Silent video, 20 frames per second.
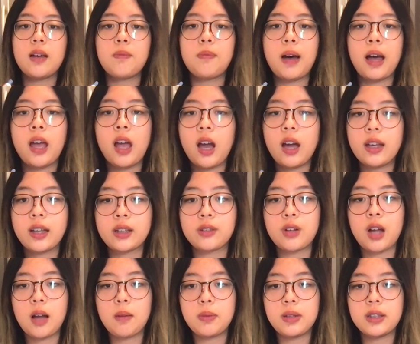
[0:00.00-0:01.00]
a bionic
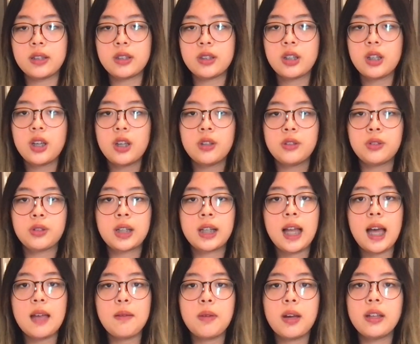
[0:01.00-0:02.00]
robot to
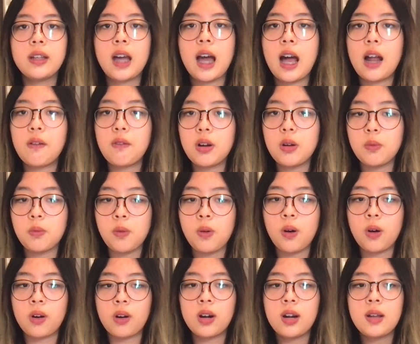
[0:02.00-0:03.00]
climb on the iron
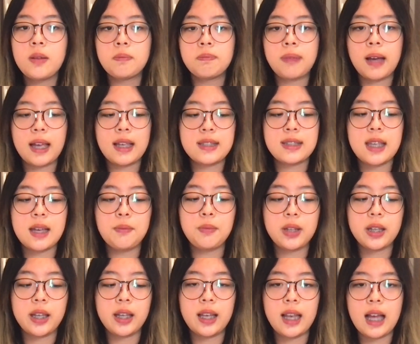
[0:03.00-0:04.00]
wall by
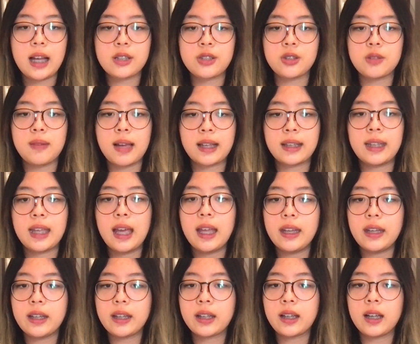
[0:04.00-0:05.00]
assembling
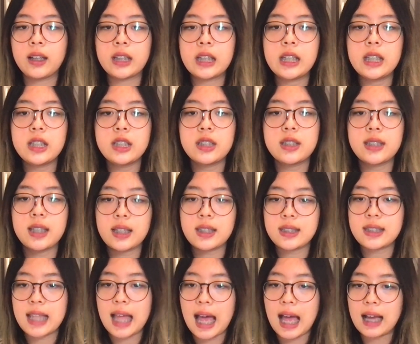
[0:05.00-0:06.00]
electromagnetic on each
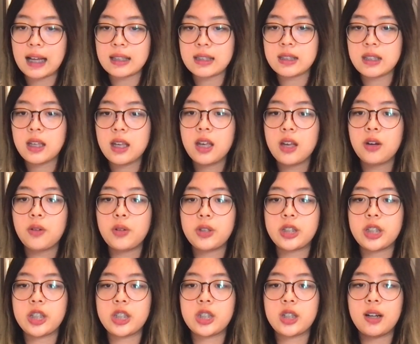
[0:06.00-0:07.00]
6 legs,
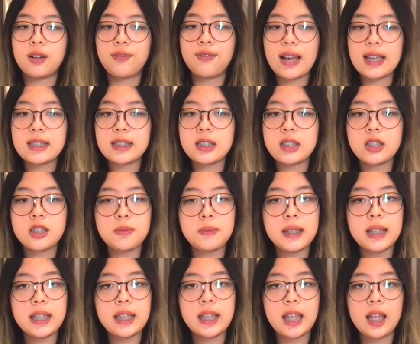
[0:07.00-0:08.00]
which ensure faster
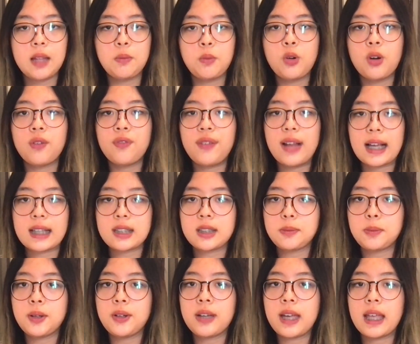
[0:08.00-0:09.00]
speed and more
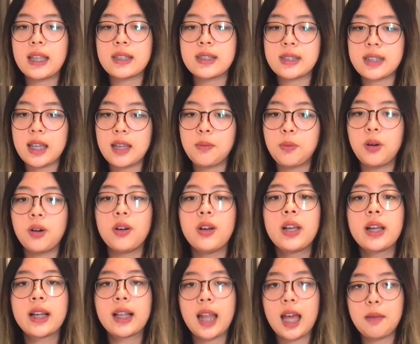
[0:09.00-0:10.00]
flexible and
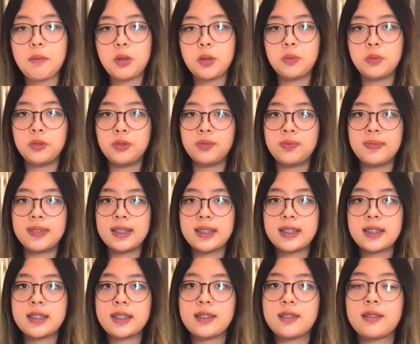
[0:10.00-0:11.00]
stable climbing
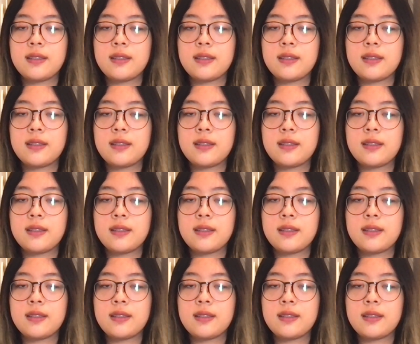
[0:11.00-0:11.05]
movement.